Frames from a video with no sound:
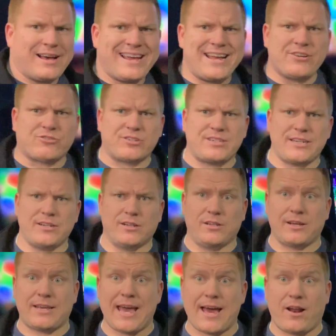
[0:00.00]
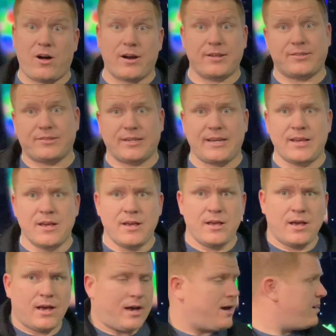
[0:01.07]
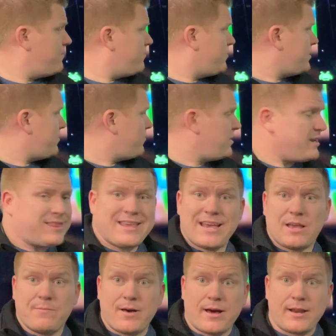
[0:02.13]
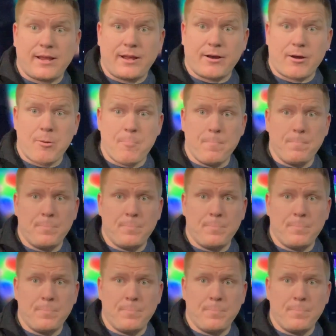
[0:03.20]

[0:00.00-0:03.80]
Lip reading: interesting to look at, honestly, when you think about it here.